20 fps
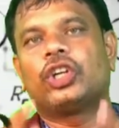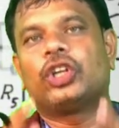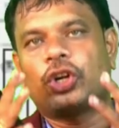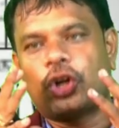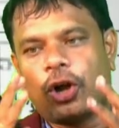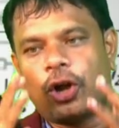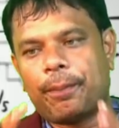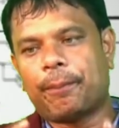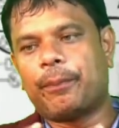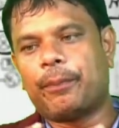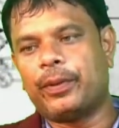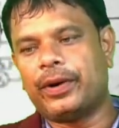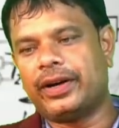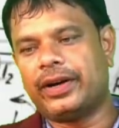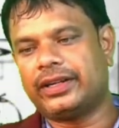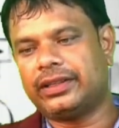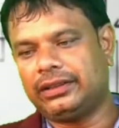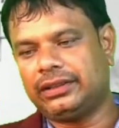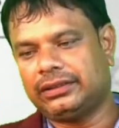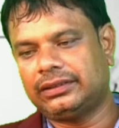
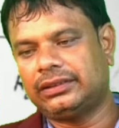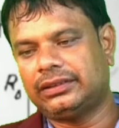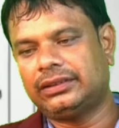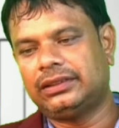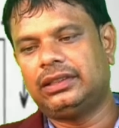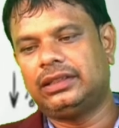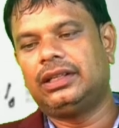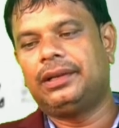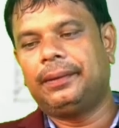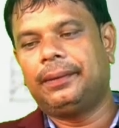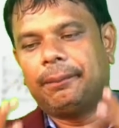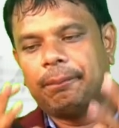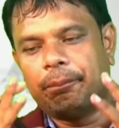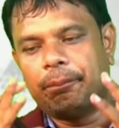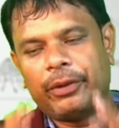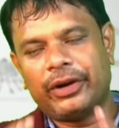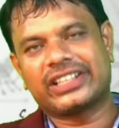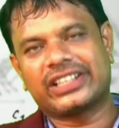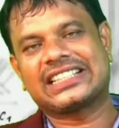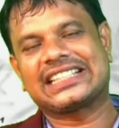copper,
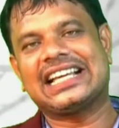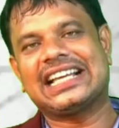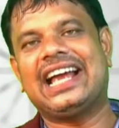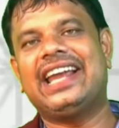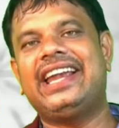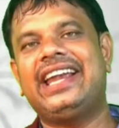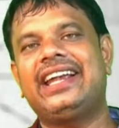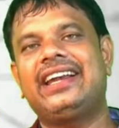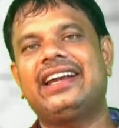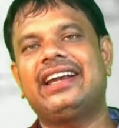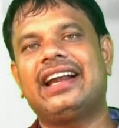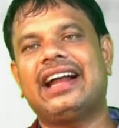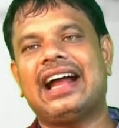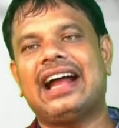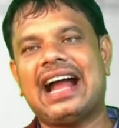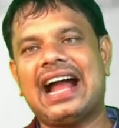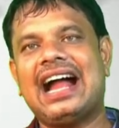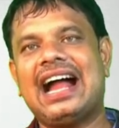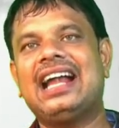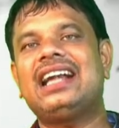bauxite
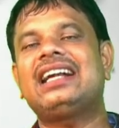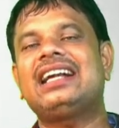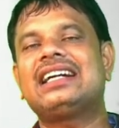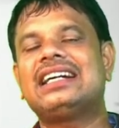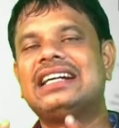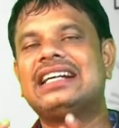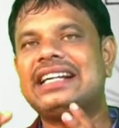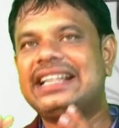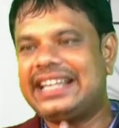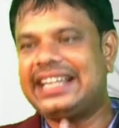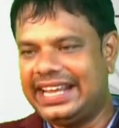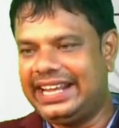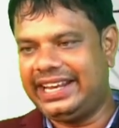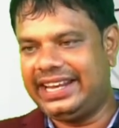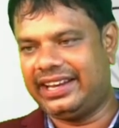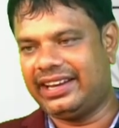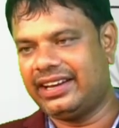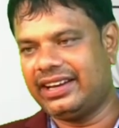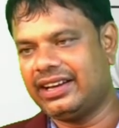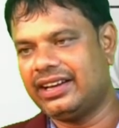and
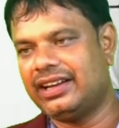tin.